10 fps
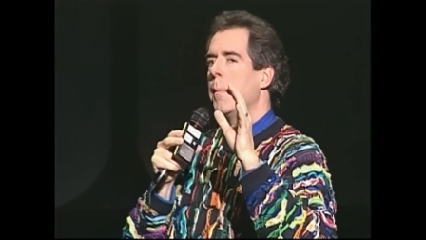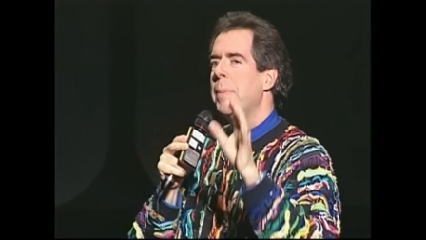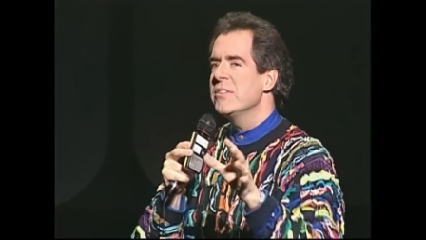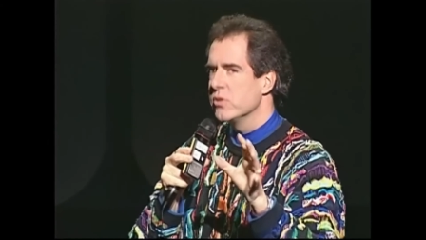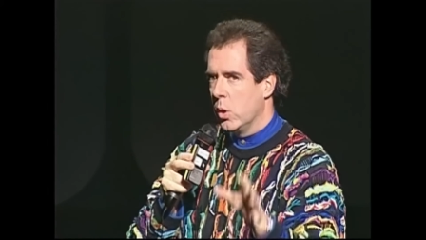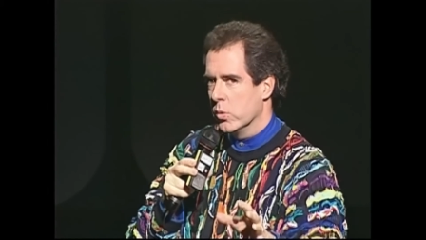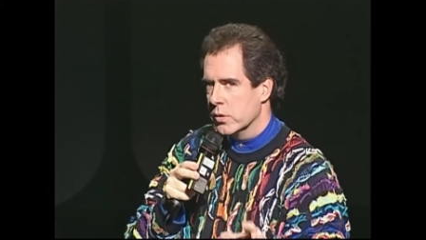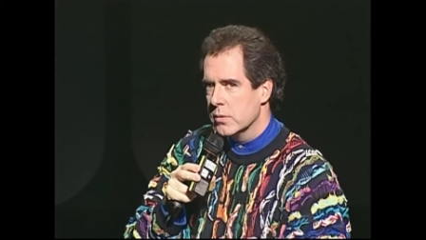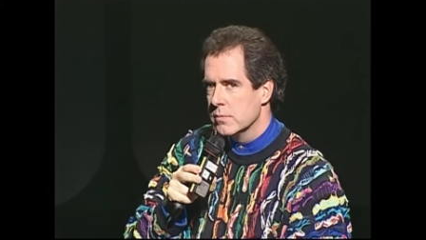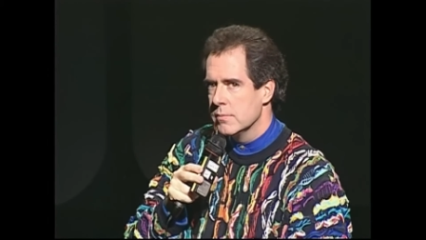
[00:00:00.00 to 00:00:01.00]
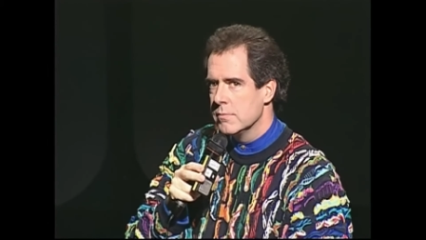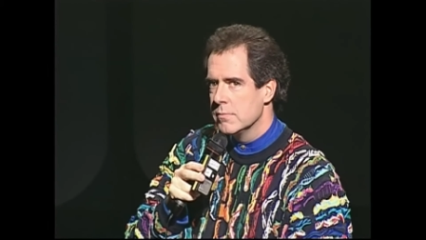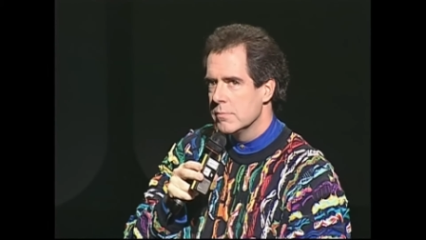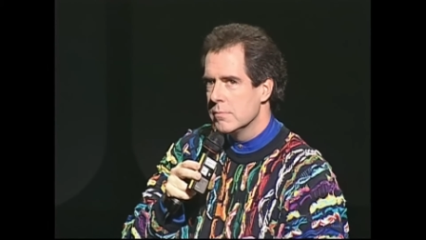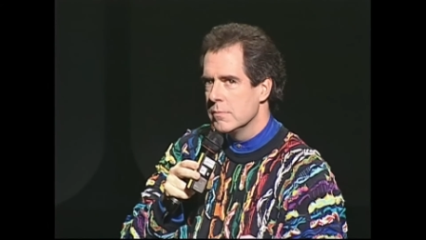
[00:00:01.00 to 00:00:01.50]
Pencil holder.
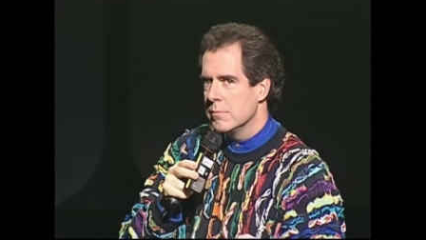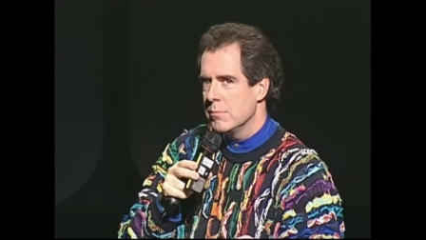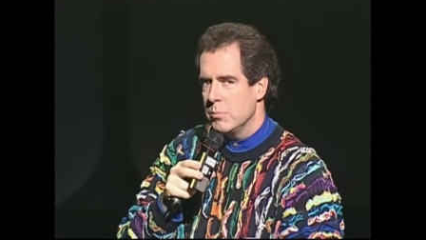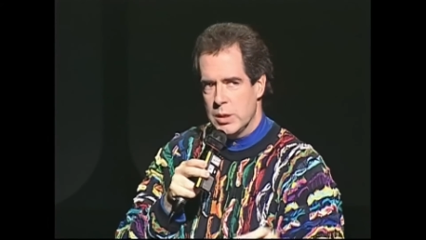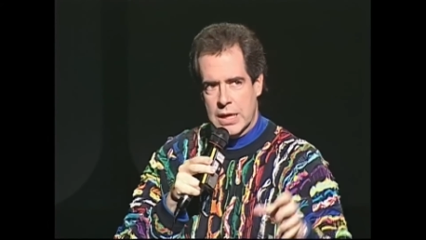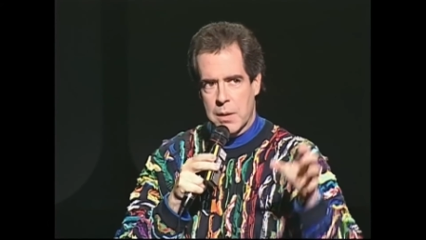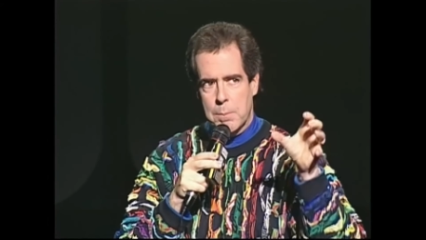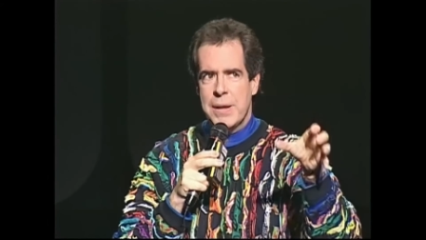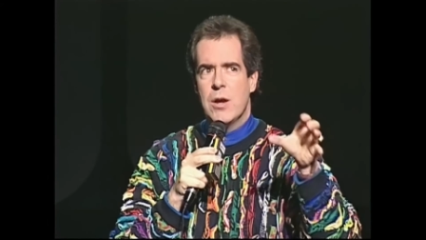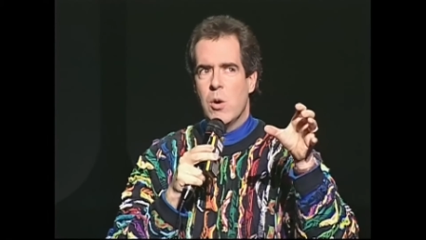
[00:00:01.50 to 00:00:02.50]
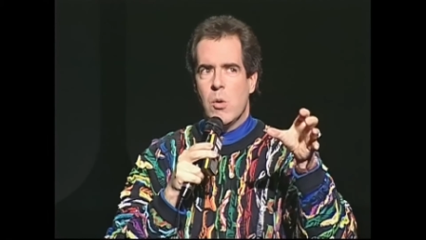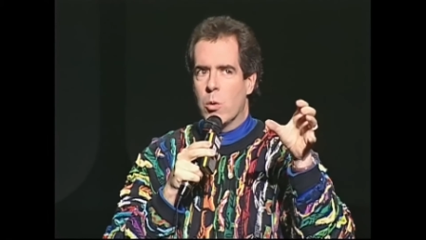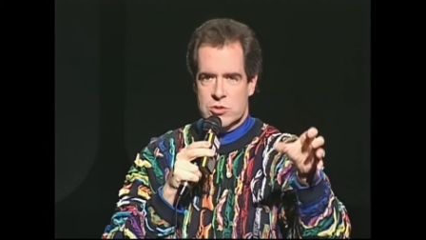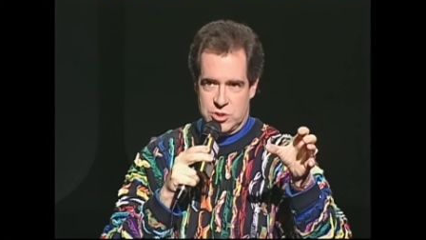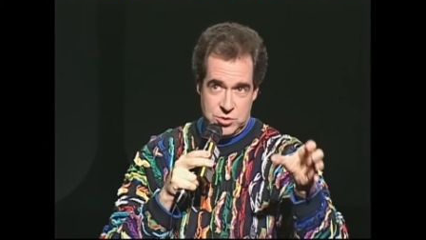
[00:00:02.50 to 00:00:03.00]
You get a big old
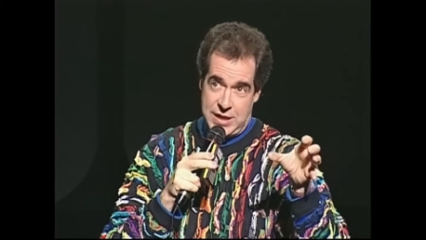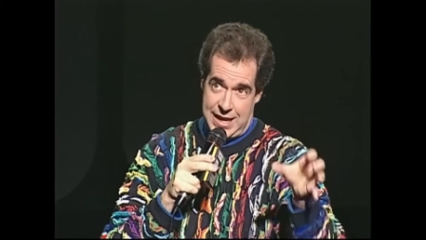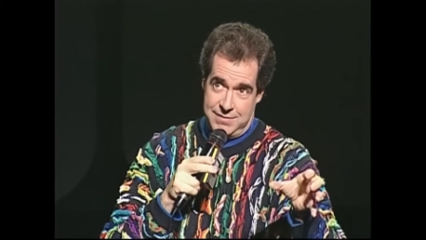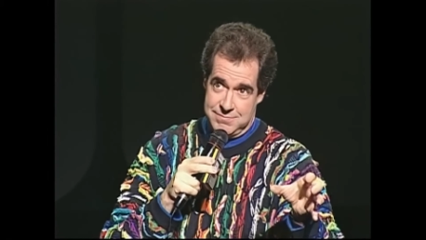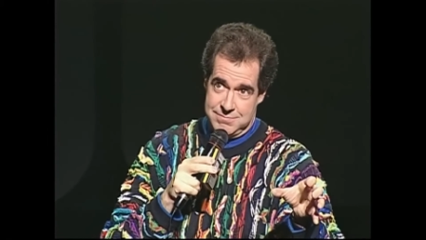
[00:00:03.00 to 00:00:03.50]
orange juice can.